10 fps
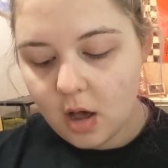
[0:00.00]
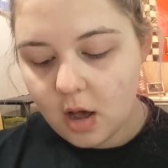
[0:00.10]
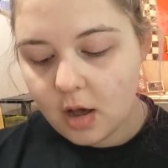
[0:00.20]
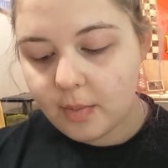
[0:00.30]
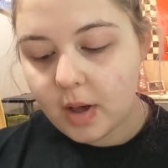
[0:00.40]

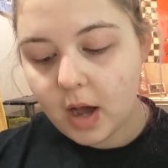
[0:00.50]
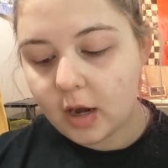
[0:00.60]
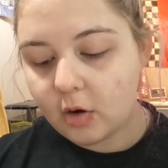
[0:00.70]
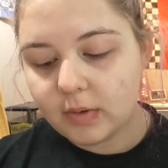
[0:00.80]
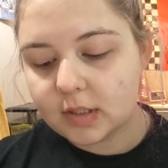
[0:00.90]

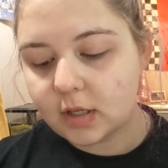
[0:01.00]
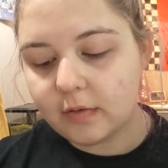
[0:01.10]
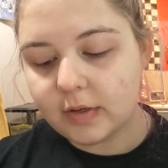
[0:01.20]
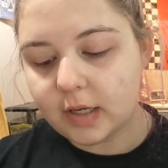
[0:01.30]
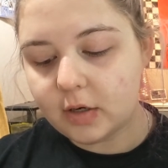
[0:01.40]
I always
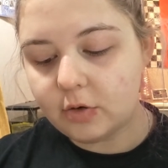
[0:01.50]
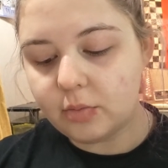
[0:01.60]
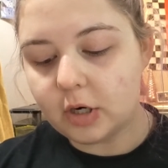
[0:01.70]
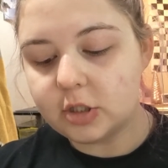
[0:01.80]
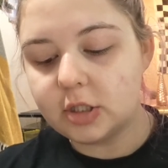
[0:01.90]
love getting new
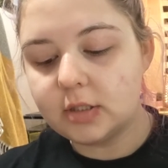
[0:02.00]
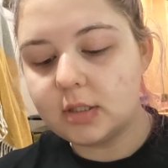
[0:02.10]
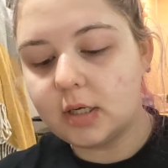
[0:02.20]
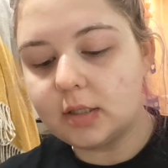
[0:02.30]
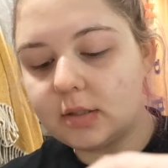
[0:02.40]
brushes
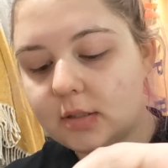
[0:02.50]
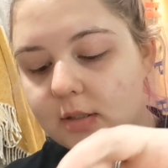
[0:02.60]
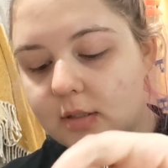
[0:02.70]
because